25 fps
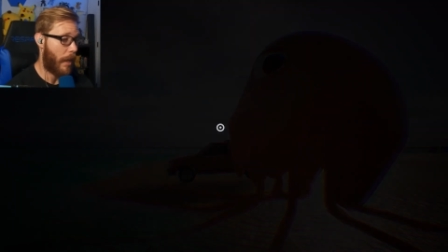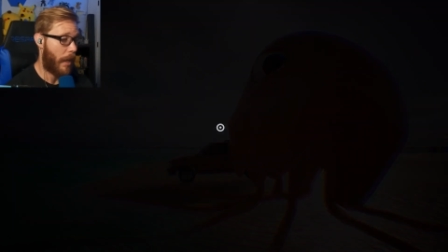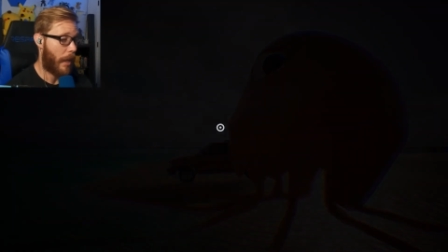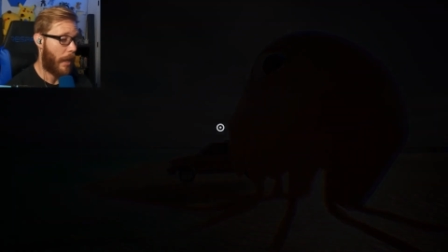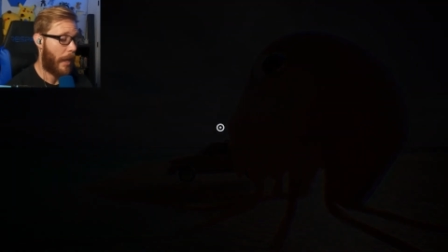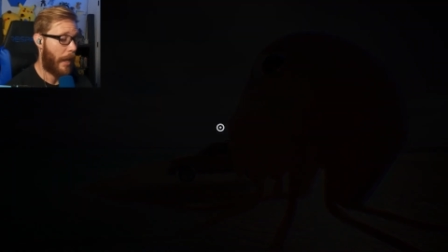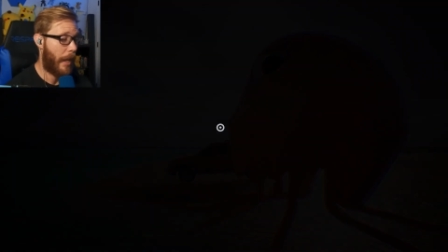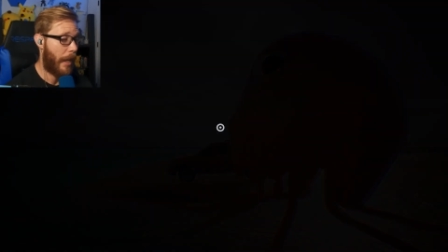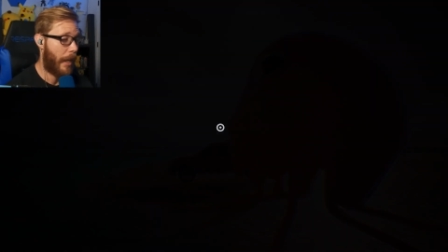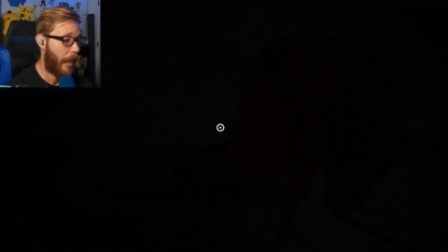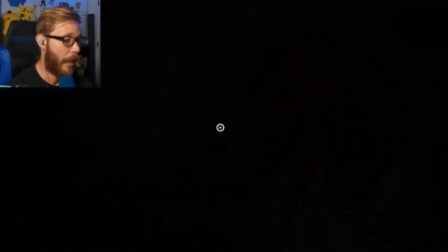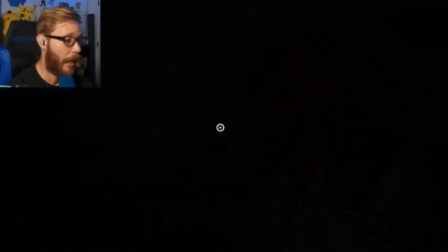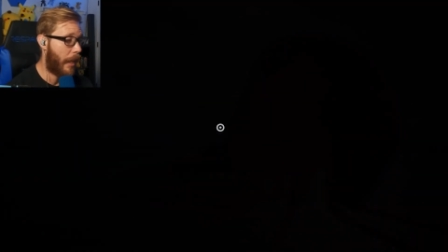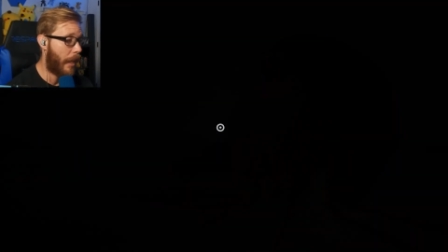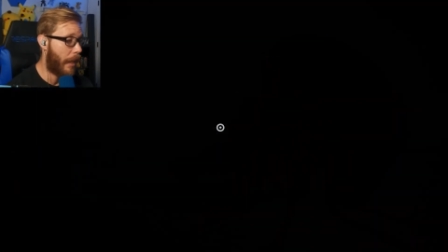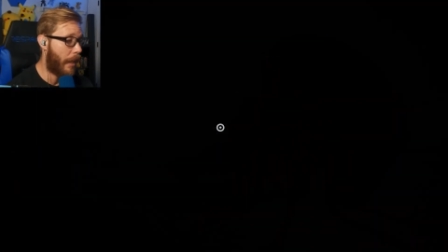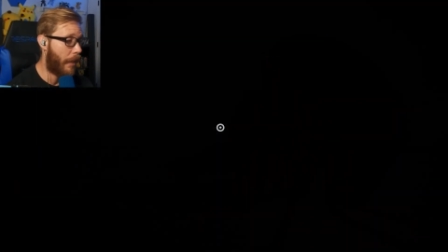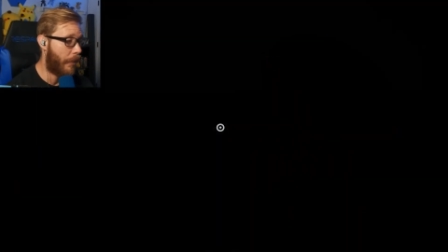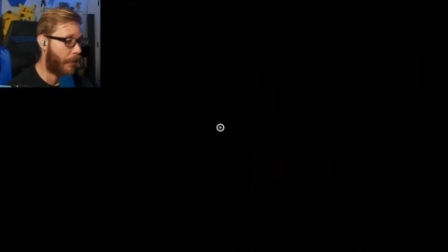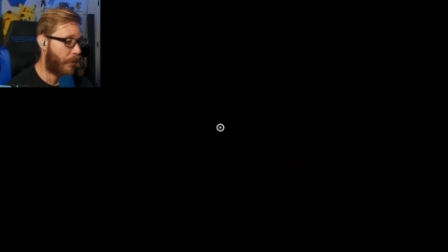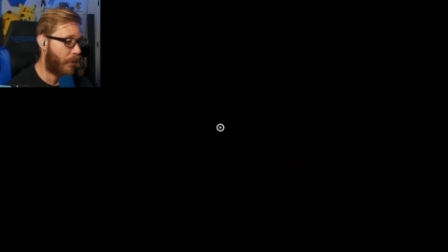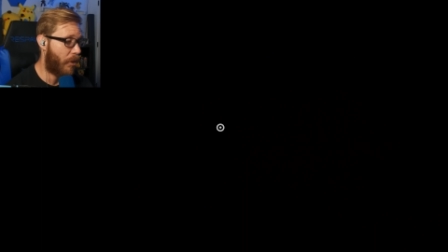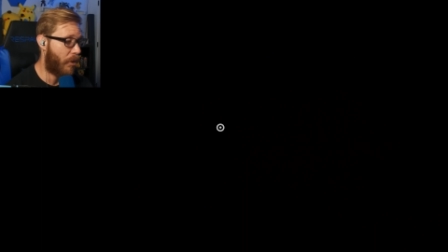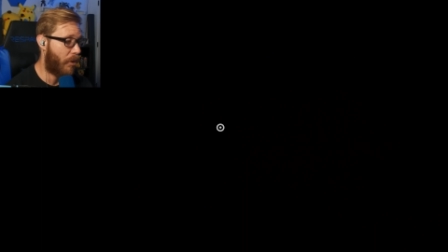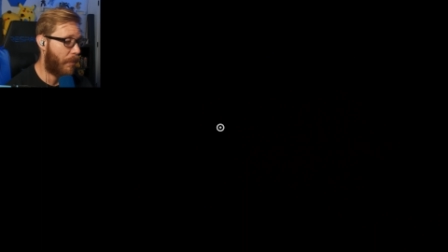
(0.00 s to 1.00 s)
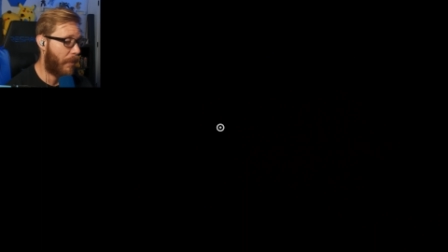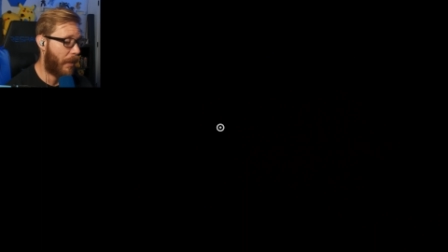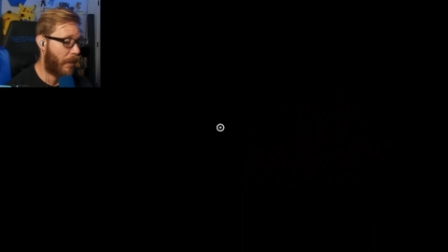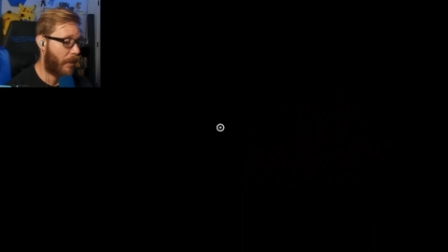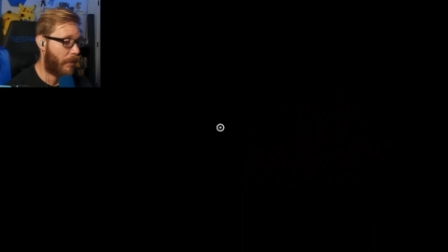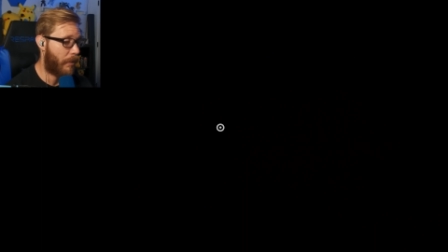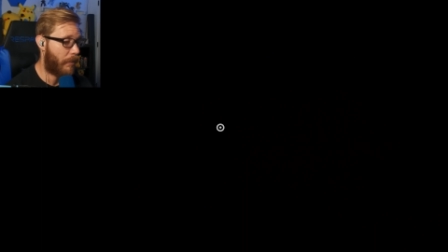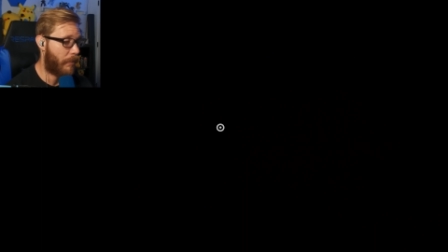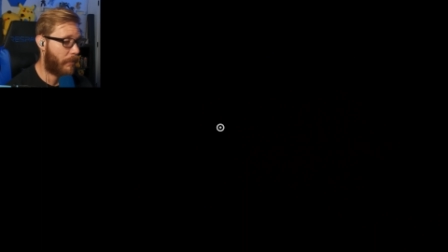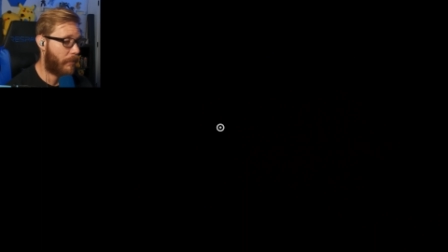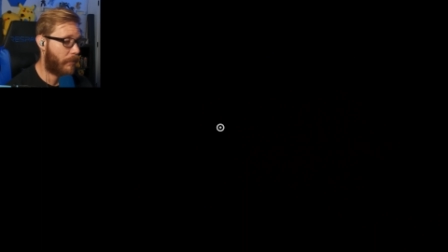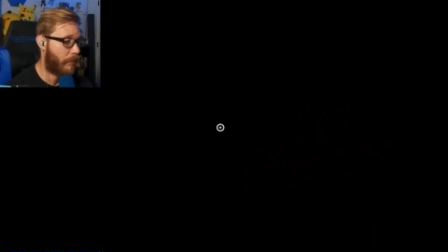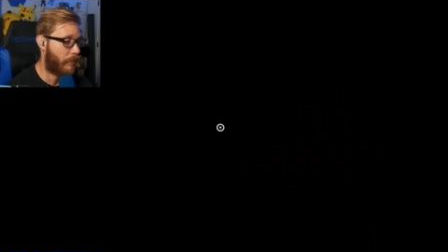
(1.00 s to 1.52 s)
I don't know
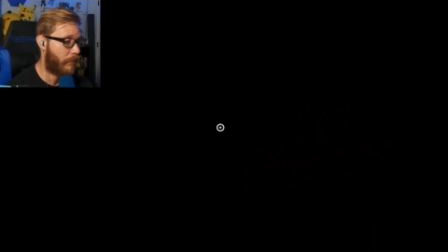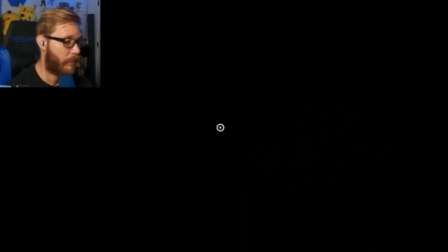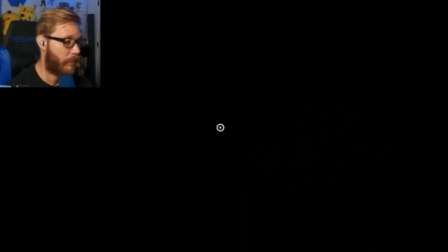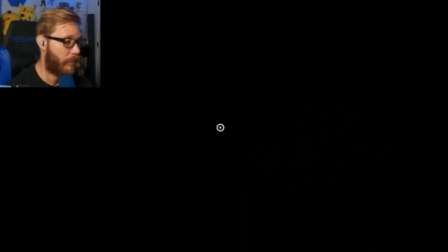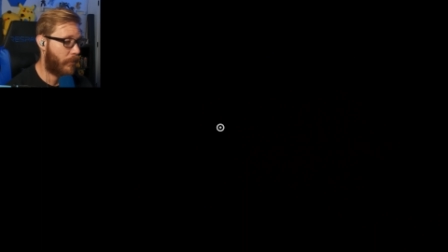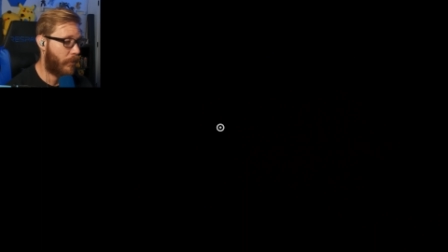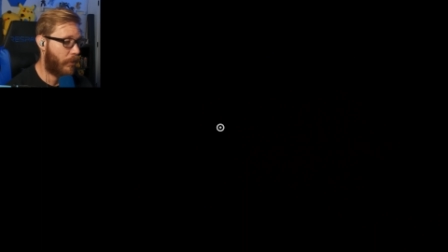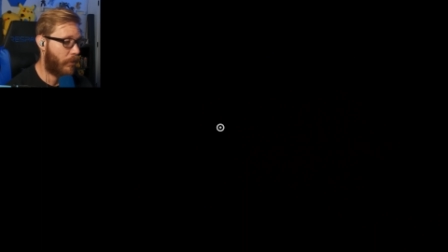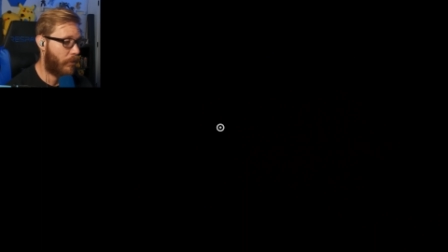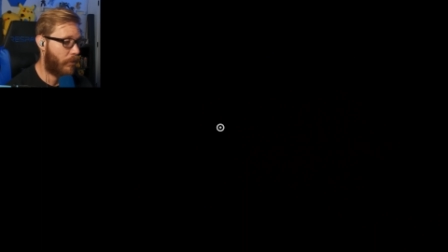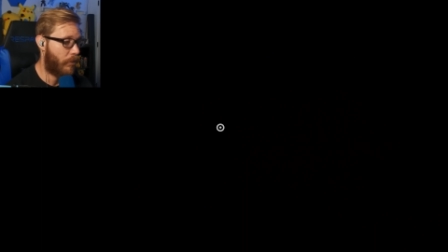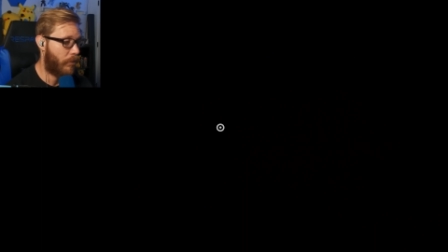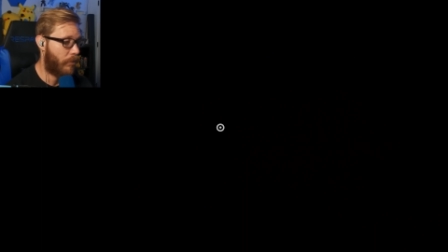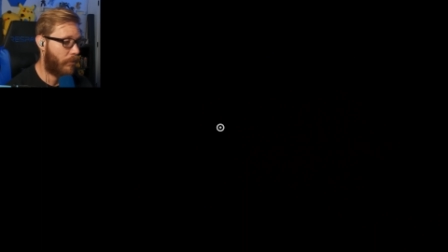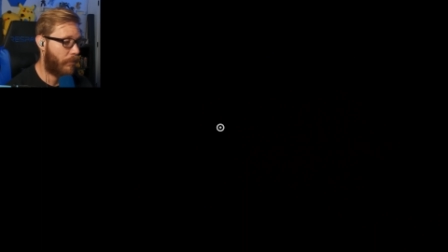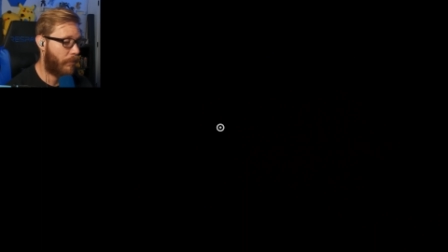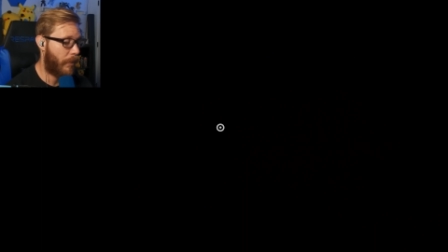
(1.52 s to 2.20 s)
about you,